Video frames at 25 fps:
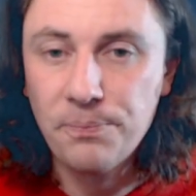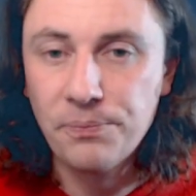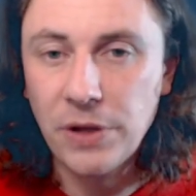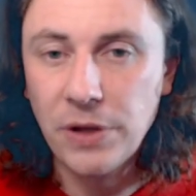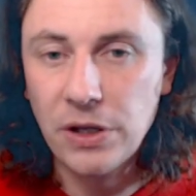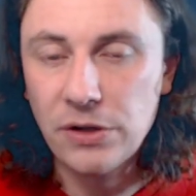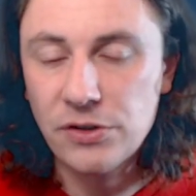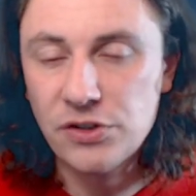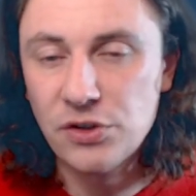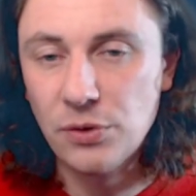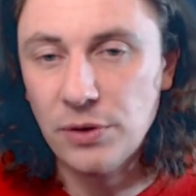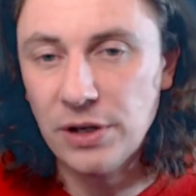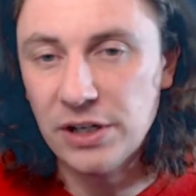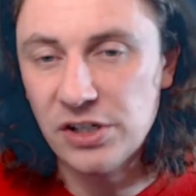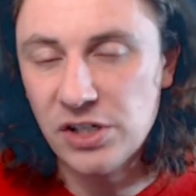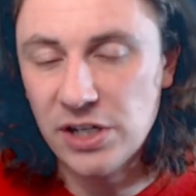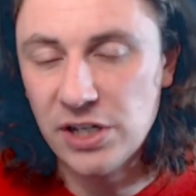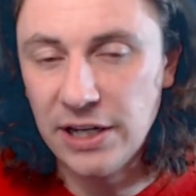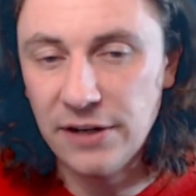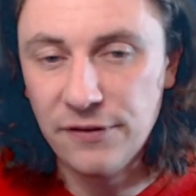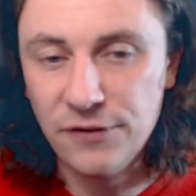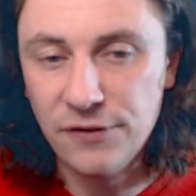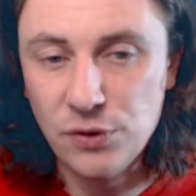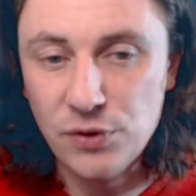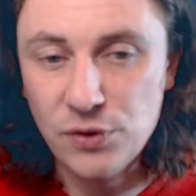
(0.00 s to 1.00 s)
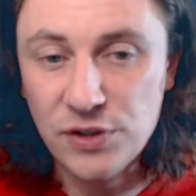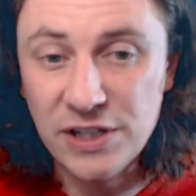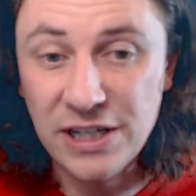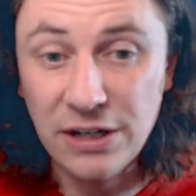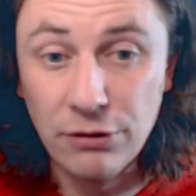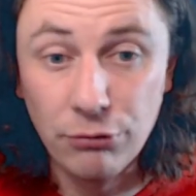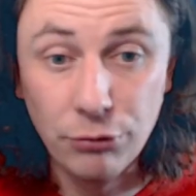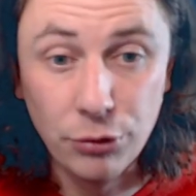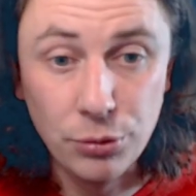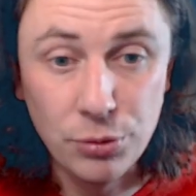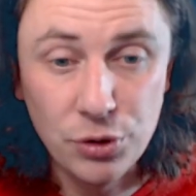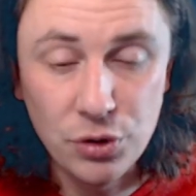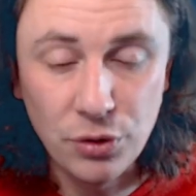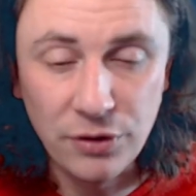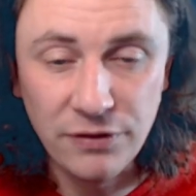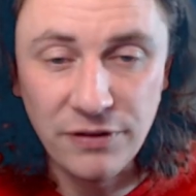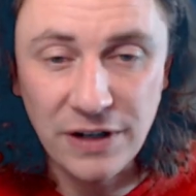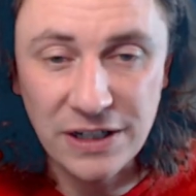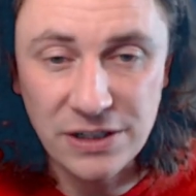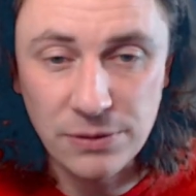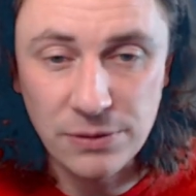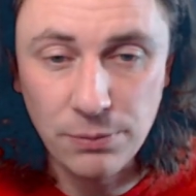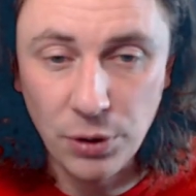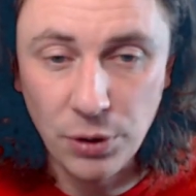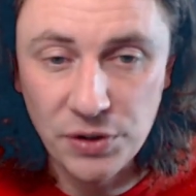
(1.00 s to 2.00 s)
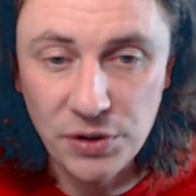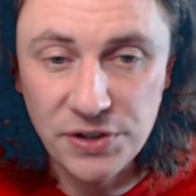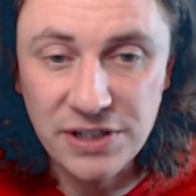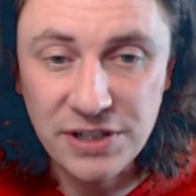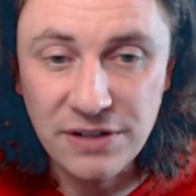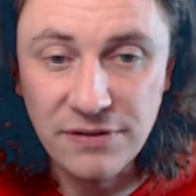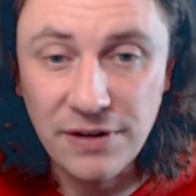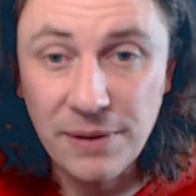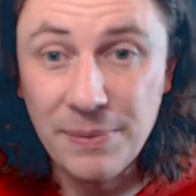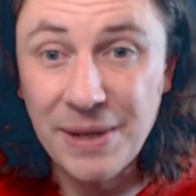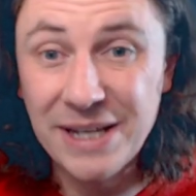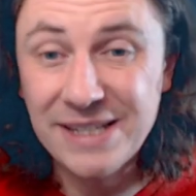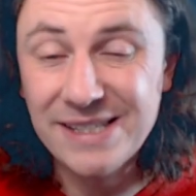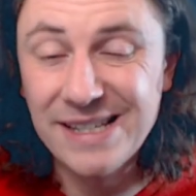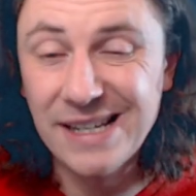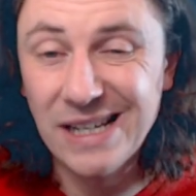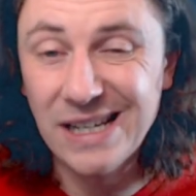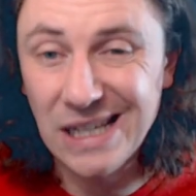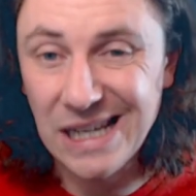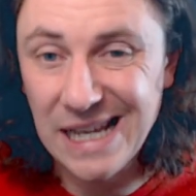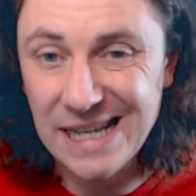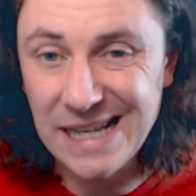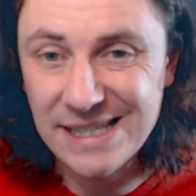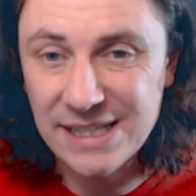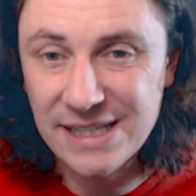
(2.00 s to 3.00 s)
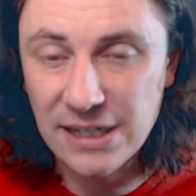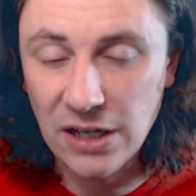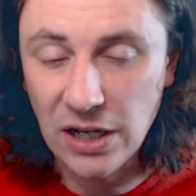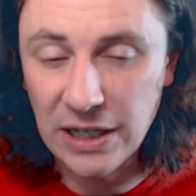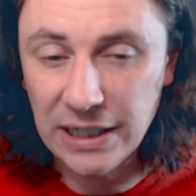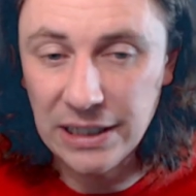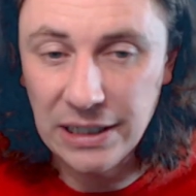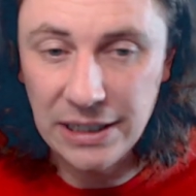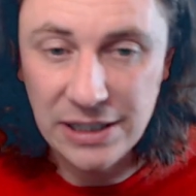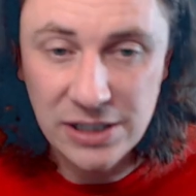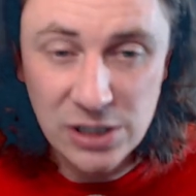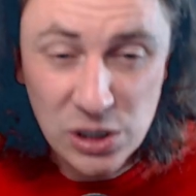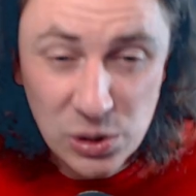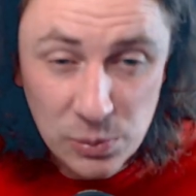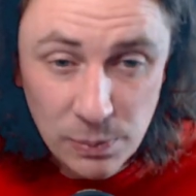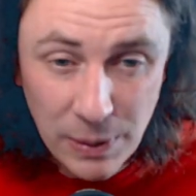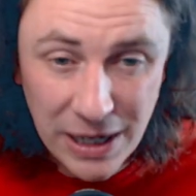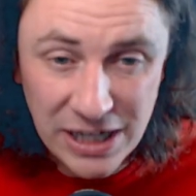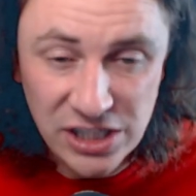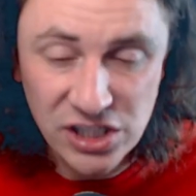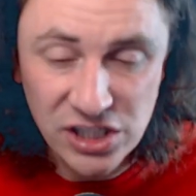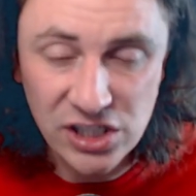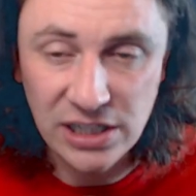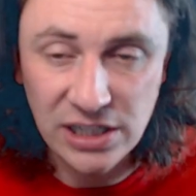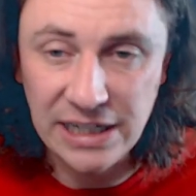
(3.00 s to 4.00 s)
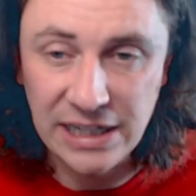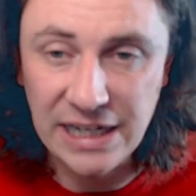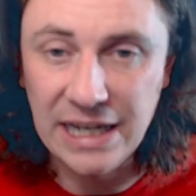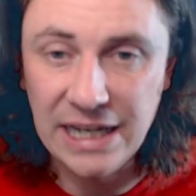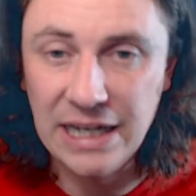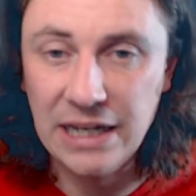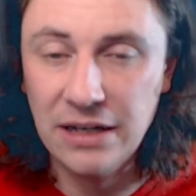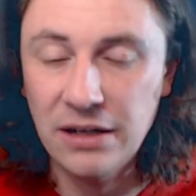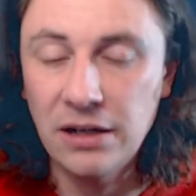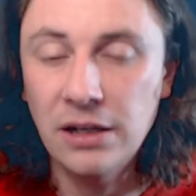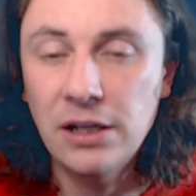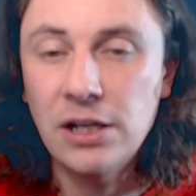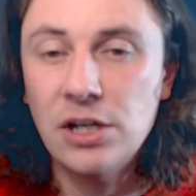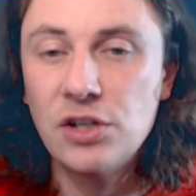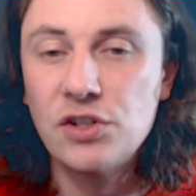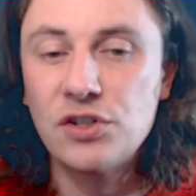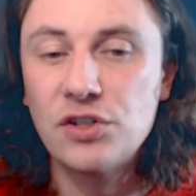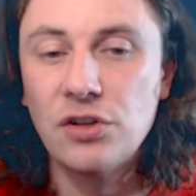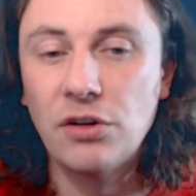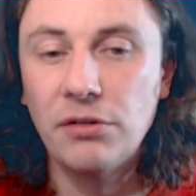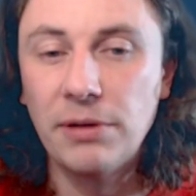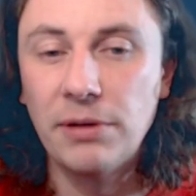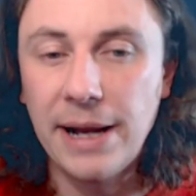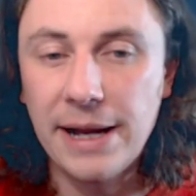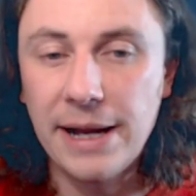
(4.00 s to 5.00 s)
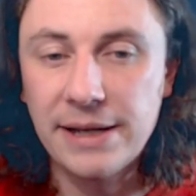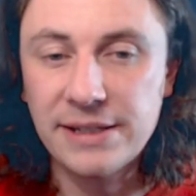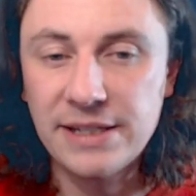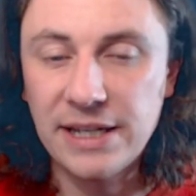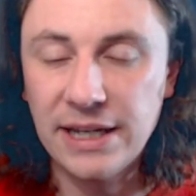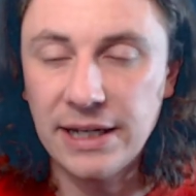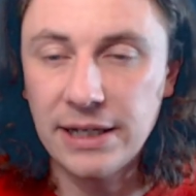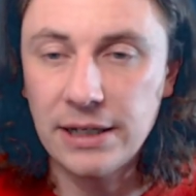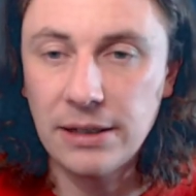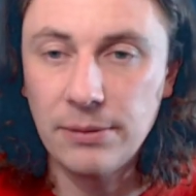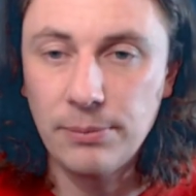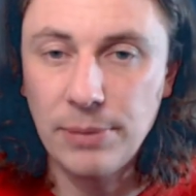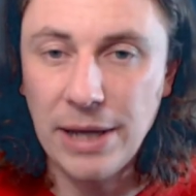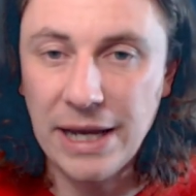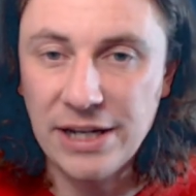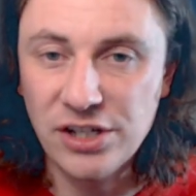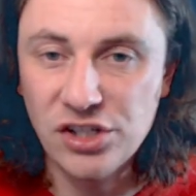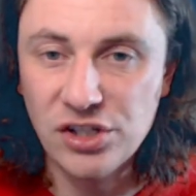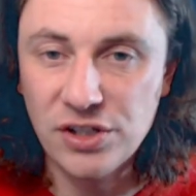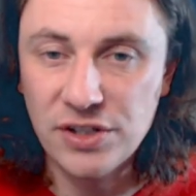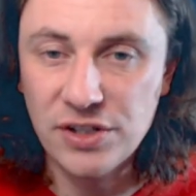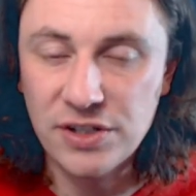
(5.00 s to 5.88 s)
So actually, if you see a rheumatoid factor positive, it makes it less likely, especially in psoriatic patients.